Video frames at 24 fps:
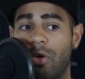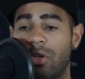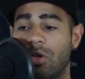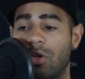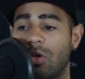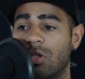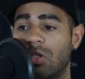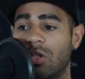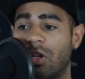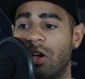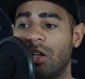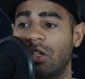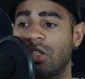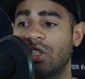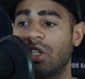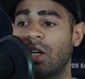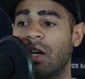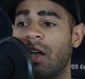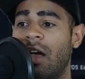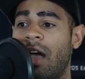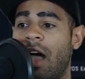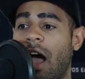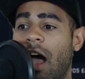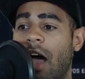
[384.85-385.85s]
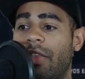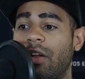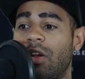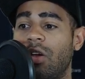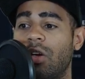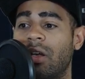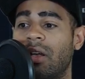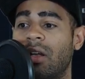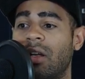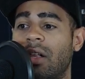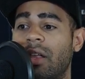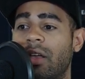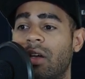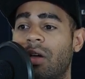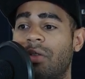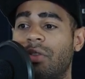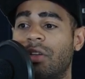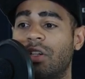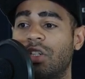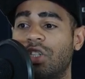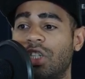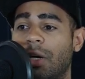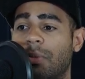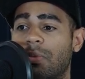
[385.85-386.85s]
You search, and then you can click on the
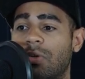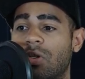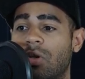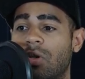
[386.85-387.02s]
ships.